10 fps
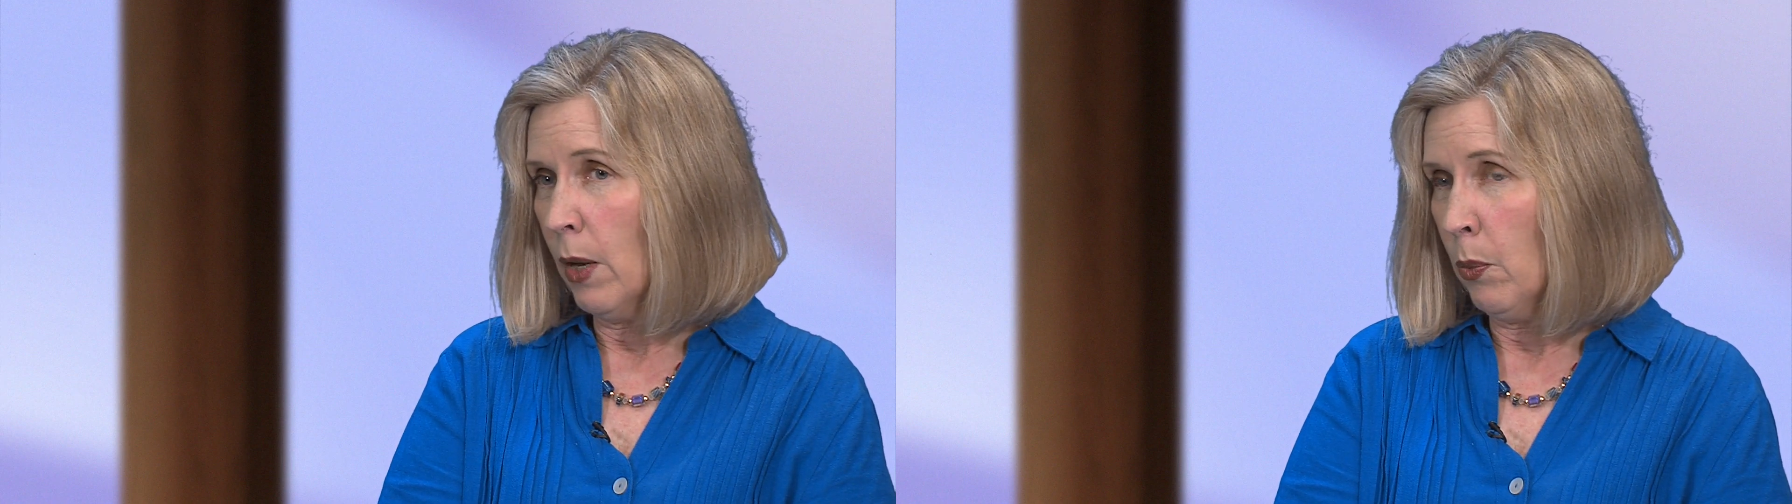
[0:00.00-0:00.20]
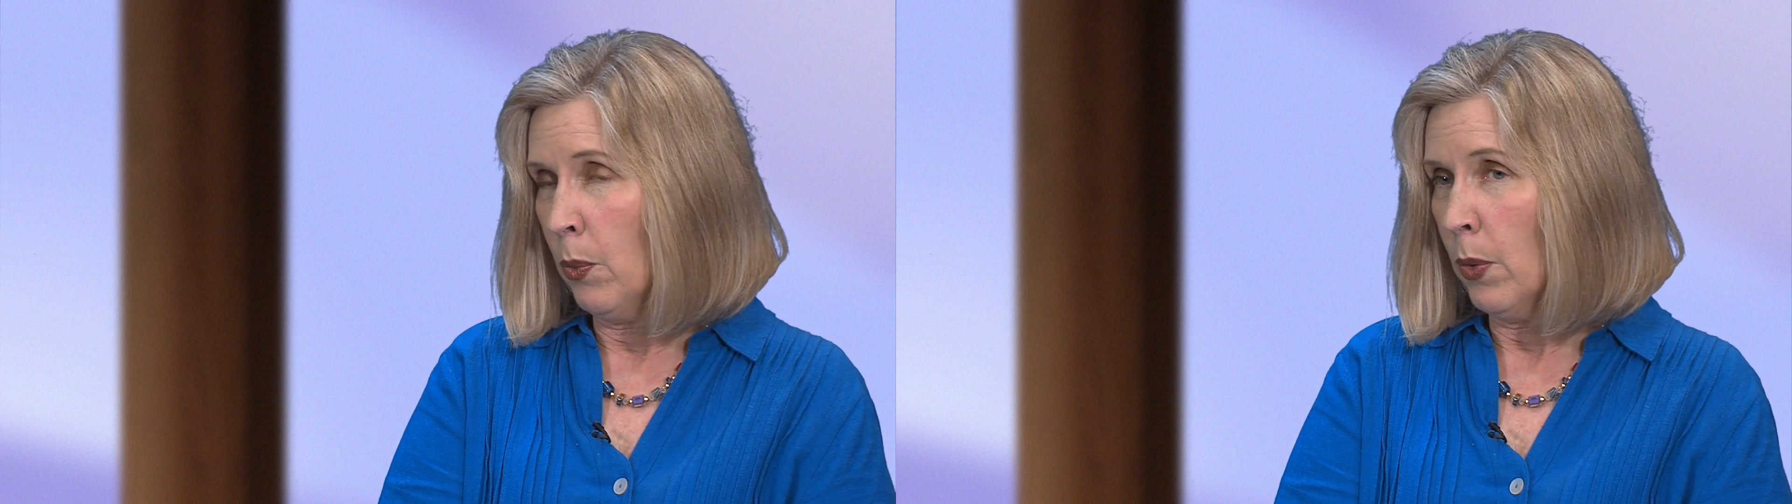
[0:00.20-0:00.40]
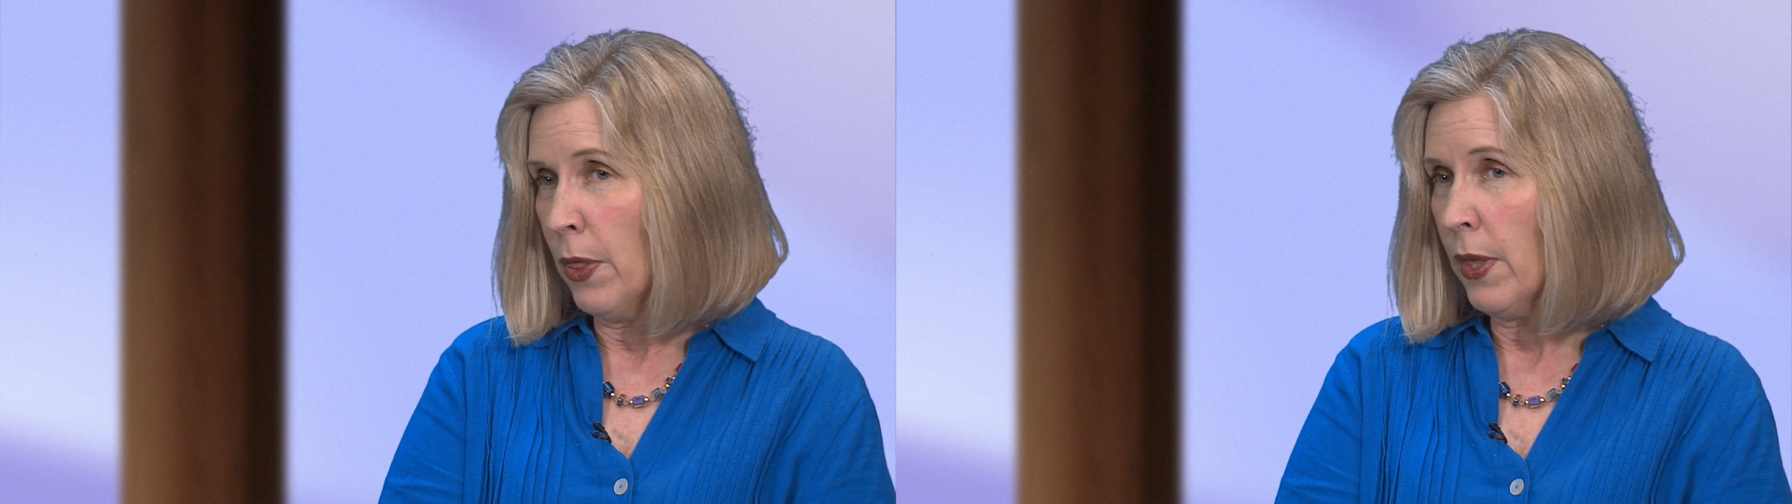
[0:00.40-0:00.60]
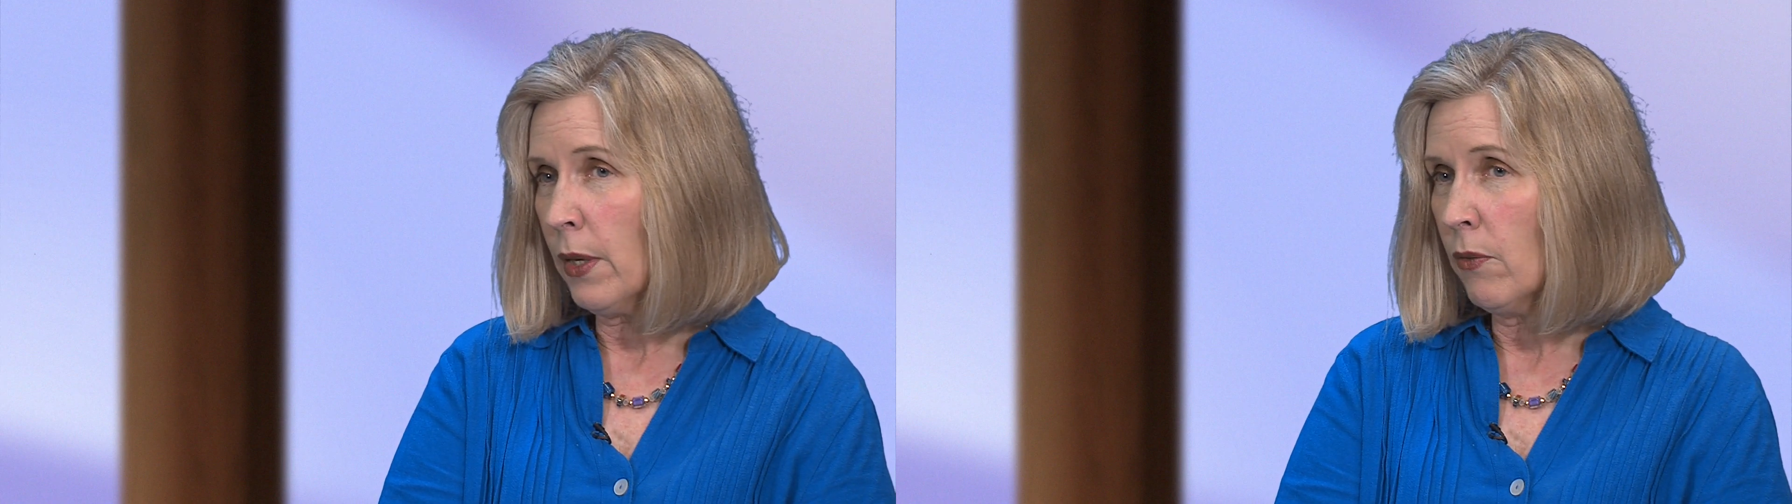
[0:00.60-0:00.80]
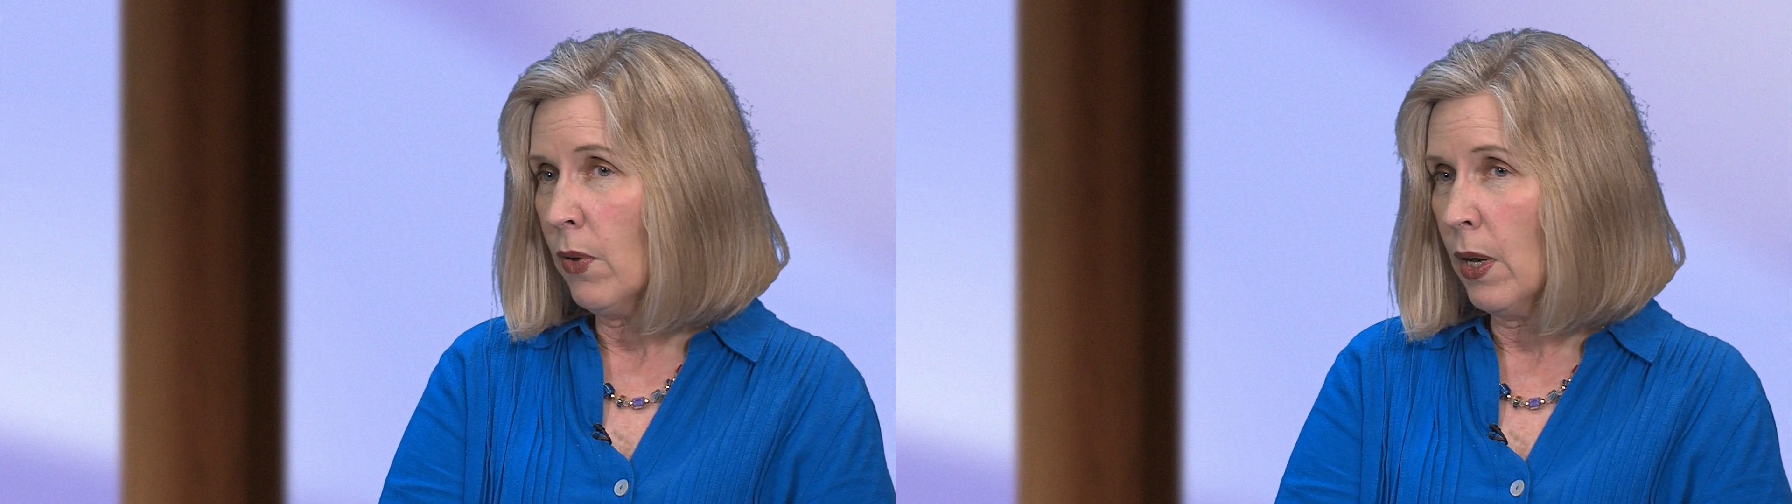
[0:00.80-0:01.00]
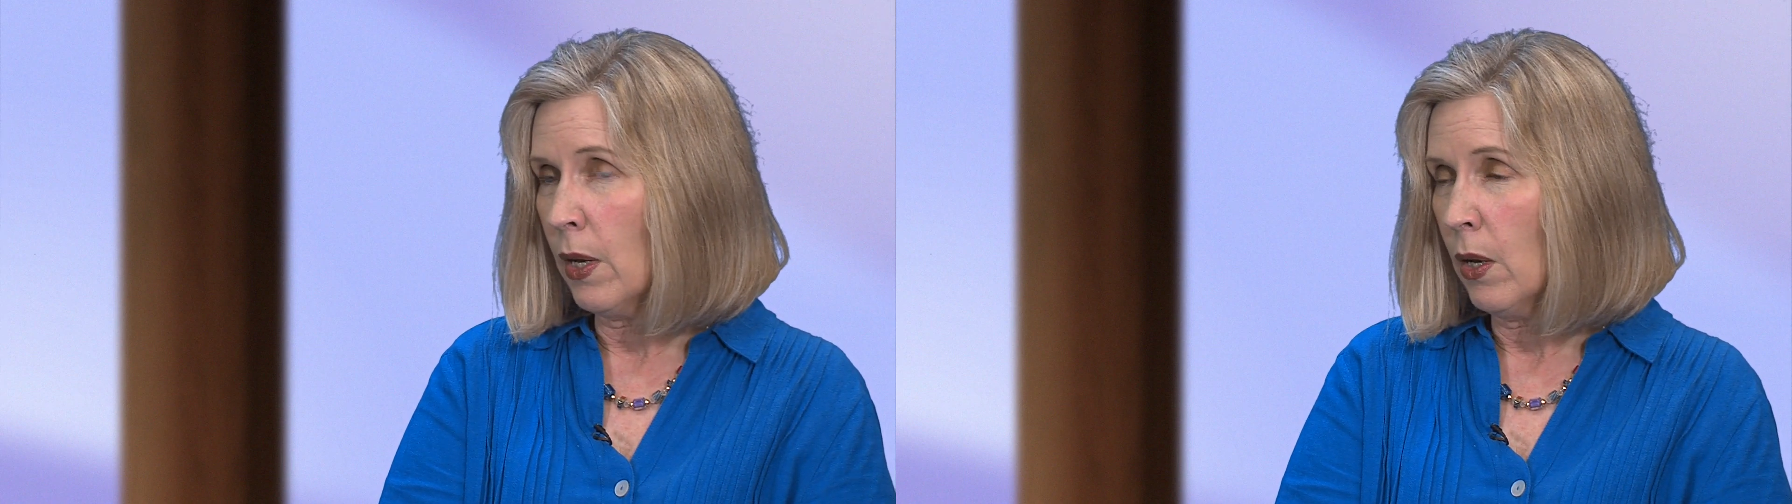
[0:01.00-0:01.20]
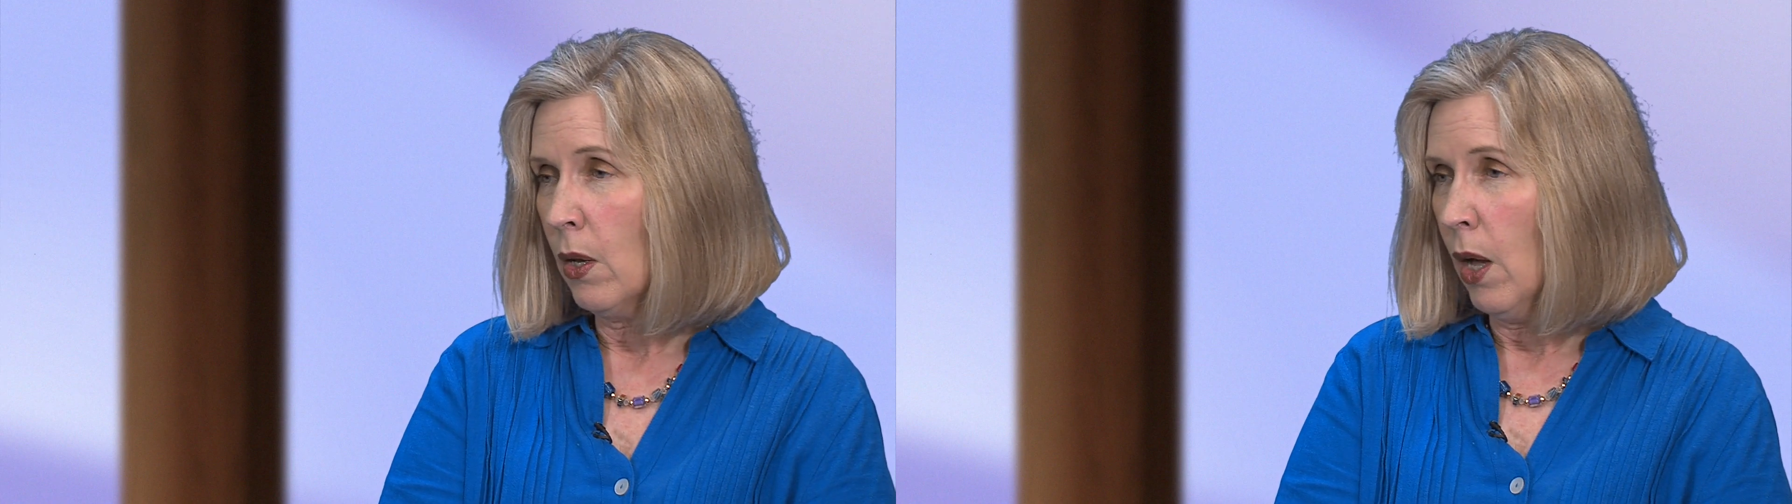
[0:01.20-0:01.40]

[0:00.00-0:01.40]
we think of a